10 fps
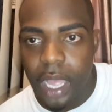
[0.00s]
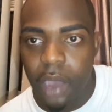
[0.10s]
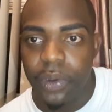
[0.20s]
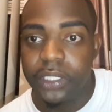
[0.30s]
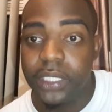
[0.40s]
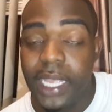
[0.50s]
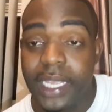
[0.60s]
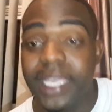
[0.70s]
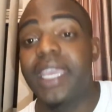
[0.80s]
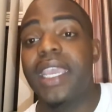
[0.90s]
I want to say, a
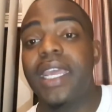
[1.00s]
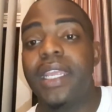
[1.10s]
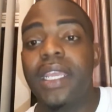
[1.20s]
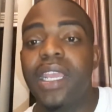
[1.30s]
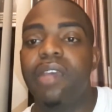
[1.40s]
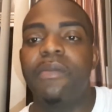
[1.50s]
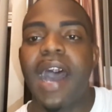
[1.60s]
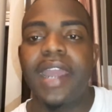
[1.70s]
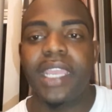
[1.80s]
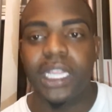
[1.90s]
kid but
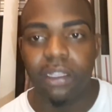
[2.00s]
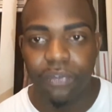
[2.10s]
I didn't get the